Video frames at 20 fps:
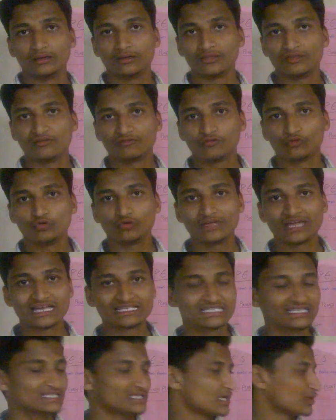the flue
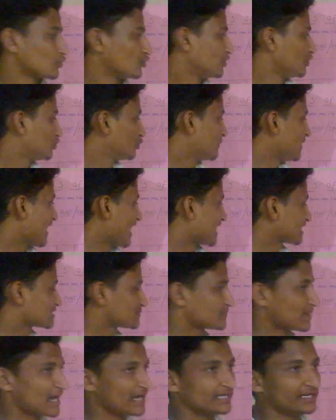gases are going to be
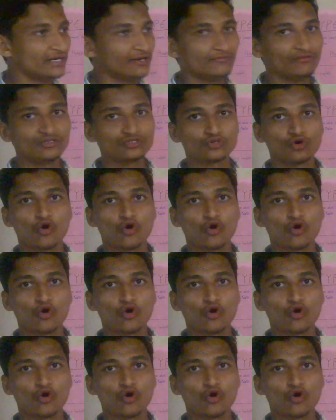expanded which